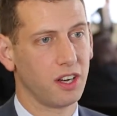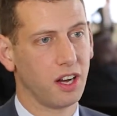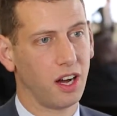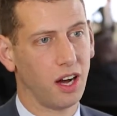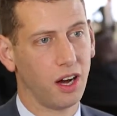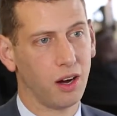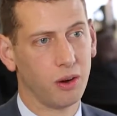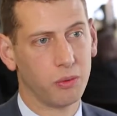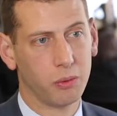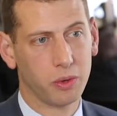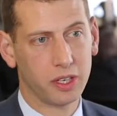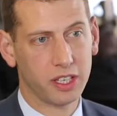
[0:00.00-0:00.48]

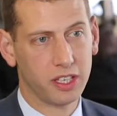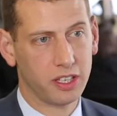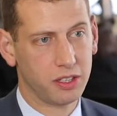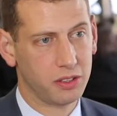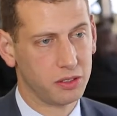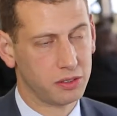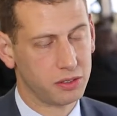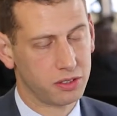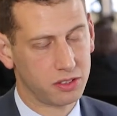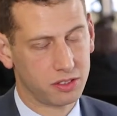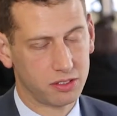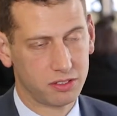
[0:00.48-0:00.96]
Uh, we
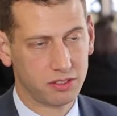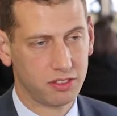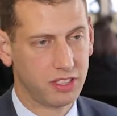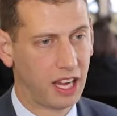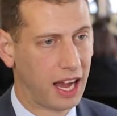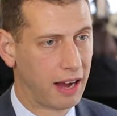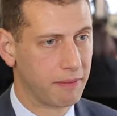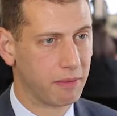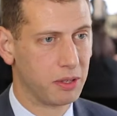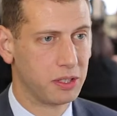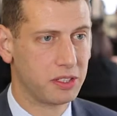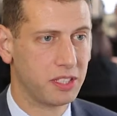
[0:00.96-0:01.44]
use
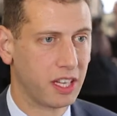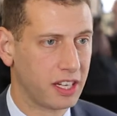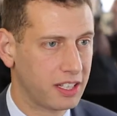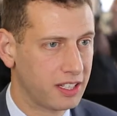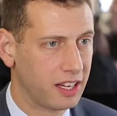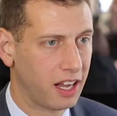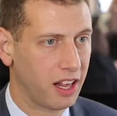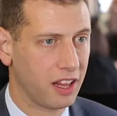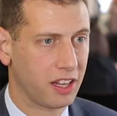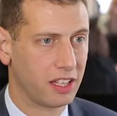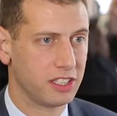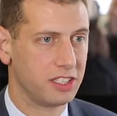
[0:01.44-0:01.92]
Yammer
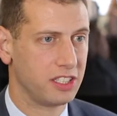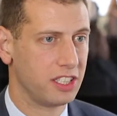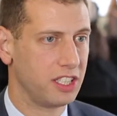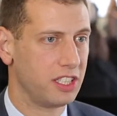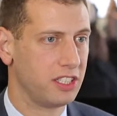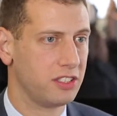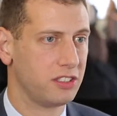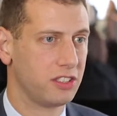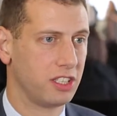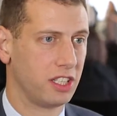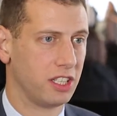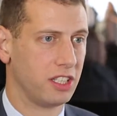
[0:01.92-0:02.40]

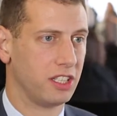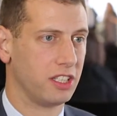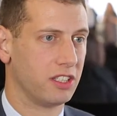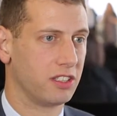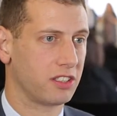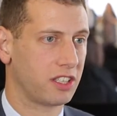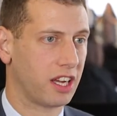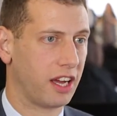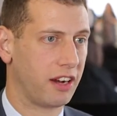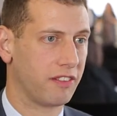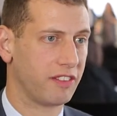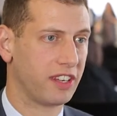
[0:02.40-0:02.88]
technology
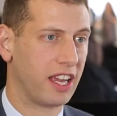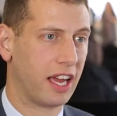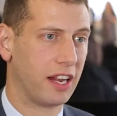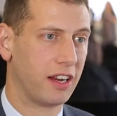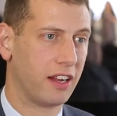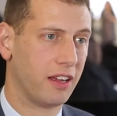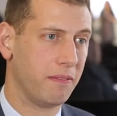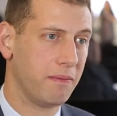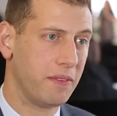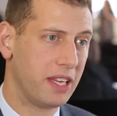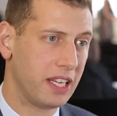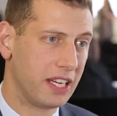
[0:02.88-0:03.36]
to kind of
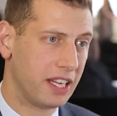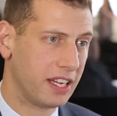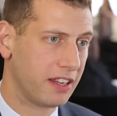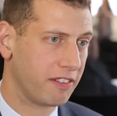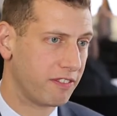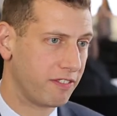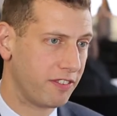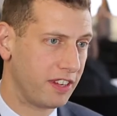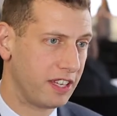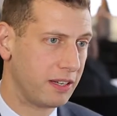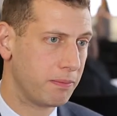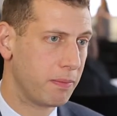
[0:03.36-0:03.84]
get
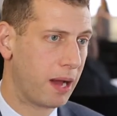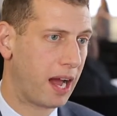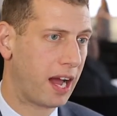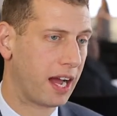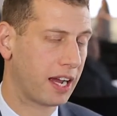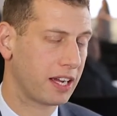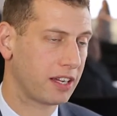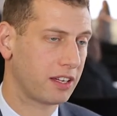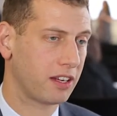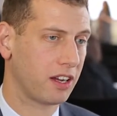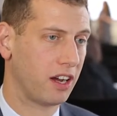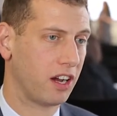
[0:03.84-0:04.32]
immediate
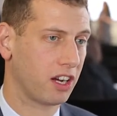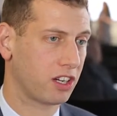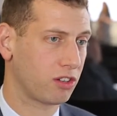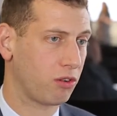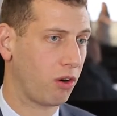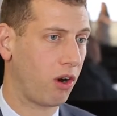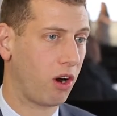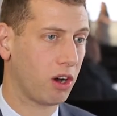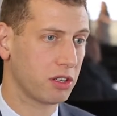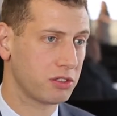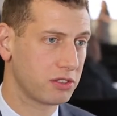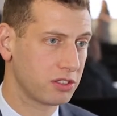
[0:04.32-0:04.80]
feedback
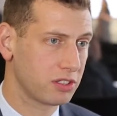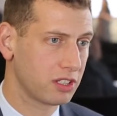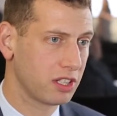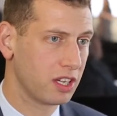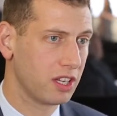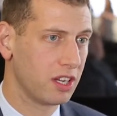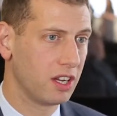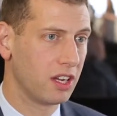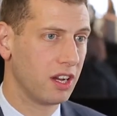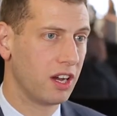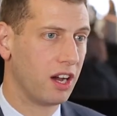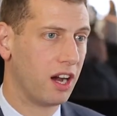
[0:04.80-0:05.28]
across
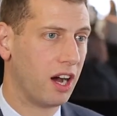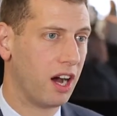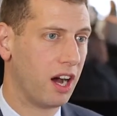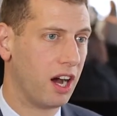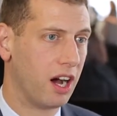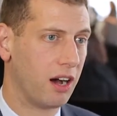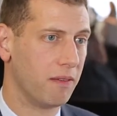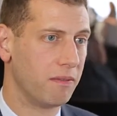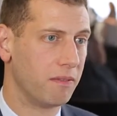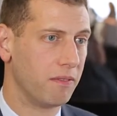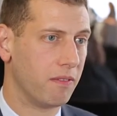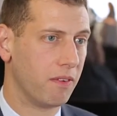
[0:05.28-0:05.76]

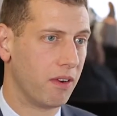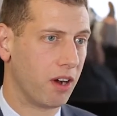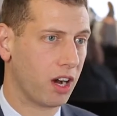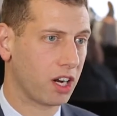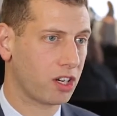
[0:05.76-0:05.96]
Um,